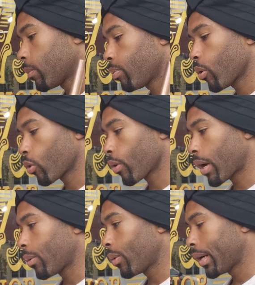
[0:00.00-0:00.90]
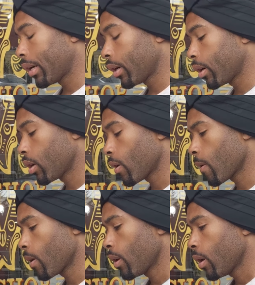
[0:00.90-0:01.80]
a program where
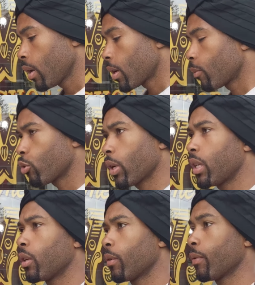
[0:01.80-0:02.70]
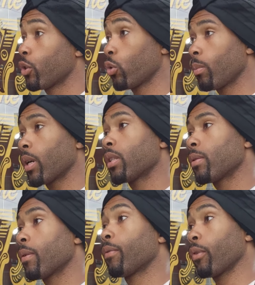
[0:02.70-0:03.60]
I'm training her for 2 months
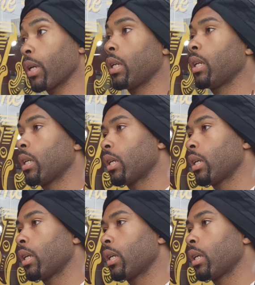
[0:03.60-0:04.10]
for free